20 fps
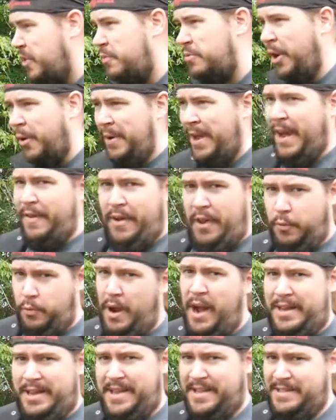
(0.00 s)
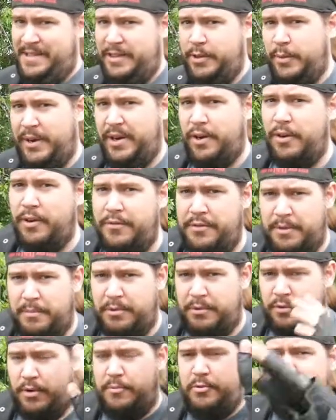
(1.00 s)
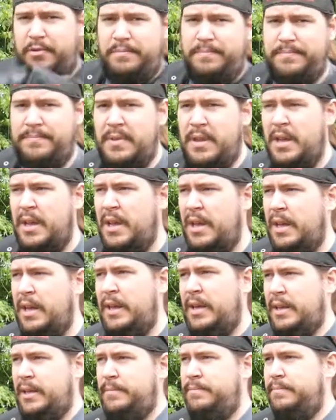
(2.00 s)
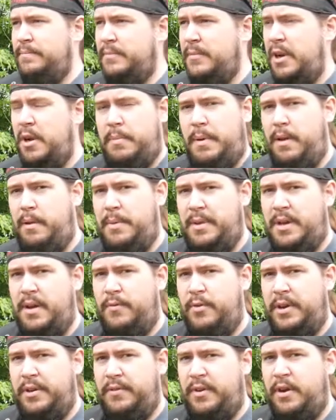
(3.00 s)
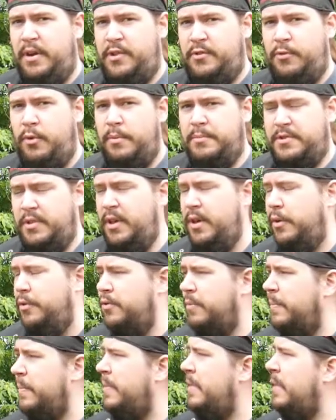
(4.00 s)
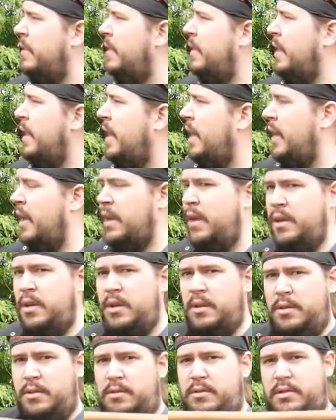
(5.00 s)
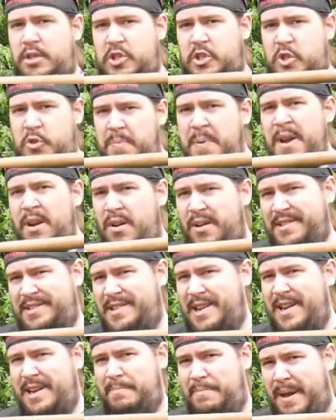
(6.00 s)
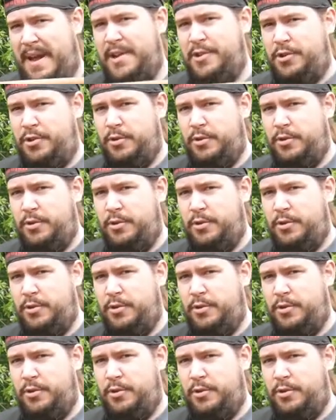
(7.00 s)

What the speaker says: you don't have a rock accelerator of some description, and I'll probably be covering various forms of those, the spear is not a bad